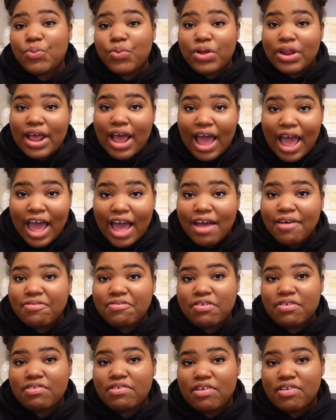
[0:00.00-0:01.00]
would have
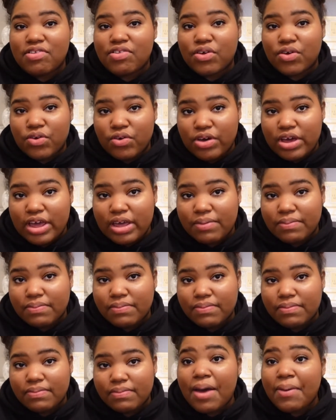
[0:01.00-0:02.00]
to disagree.
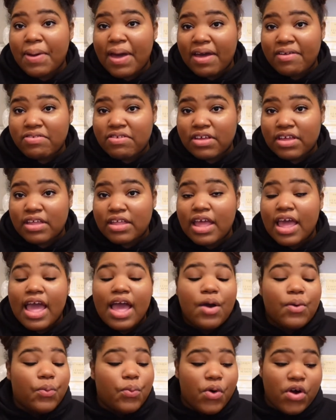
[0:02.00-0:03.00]
I would have to
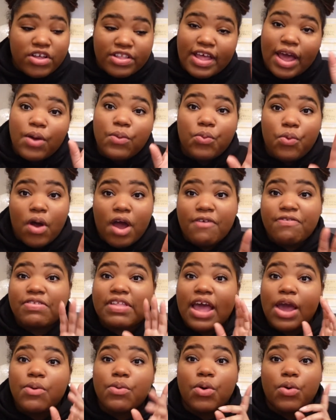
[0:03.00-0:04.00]
were they rough?
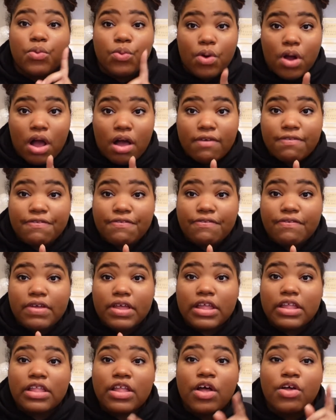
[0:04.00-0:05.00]
They were rough.
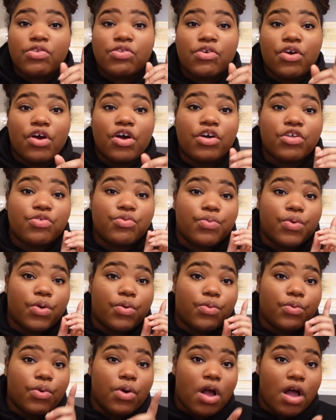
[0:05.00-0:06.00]
Those girls were
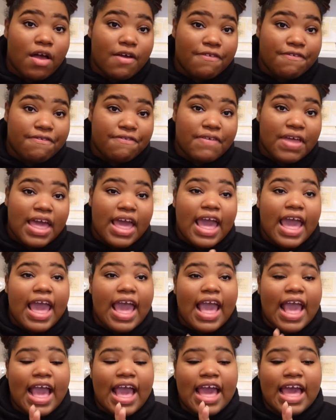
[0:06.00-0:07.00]
rough,
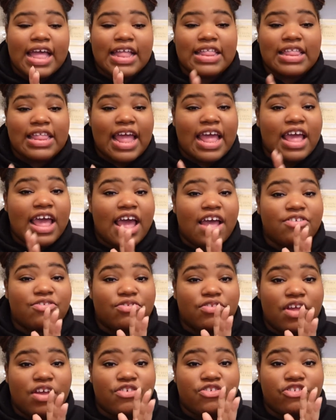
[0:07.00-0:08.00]
and
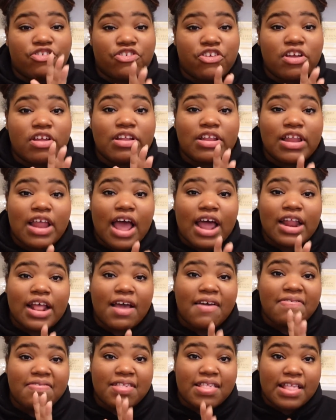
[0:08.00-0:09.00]
they should not
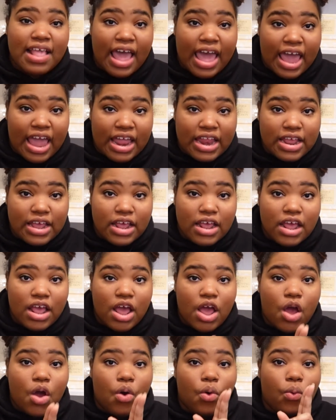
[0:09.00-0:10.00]
have said
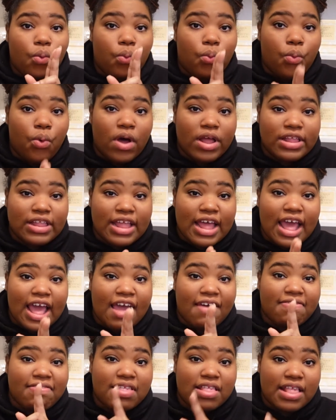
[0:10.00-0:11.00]
what they
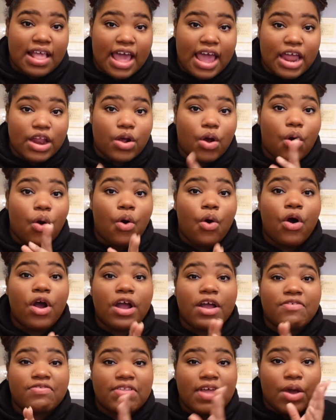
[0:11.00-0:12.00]
have said. Or
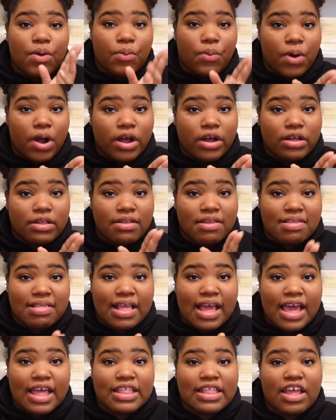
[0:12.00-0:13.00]
if they were gonna
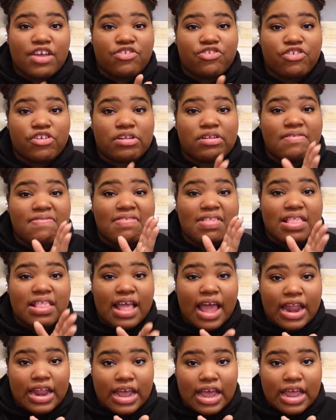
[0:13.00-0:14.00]
say it, they should have
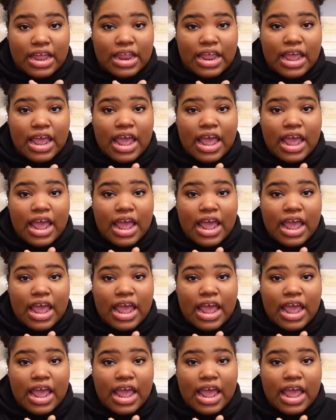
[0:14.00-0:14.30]
said it